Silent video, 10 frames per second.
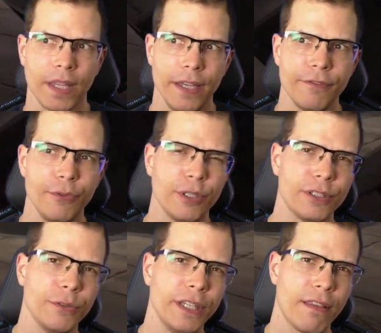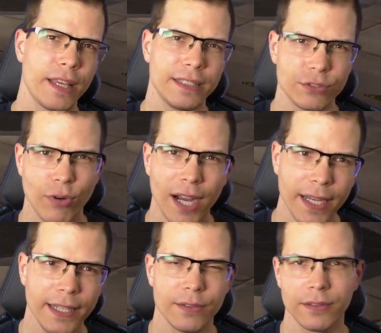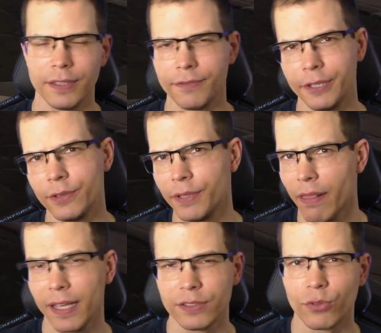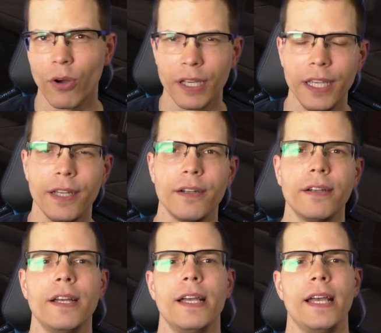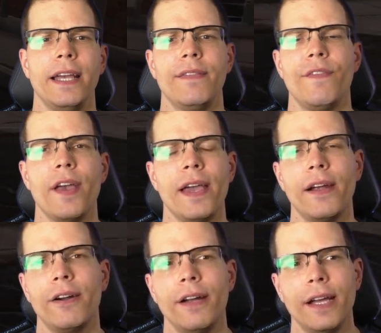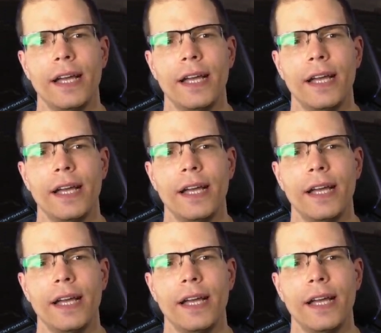if we are doing things right or if you're doing things wrong here and there.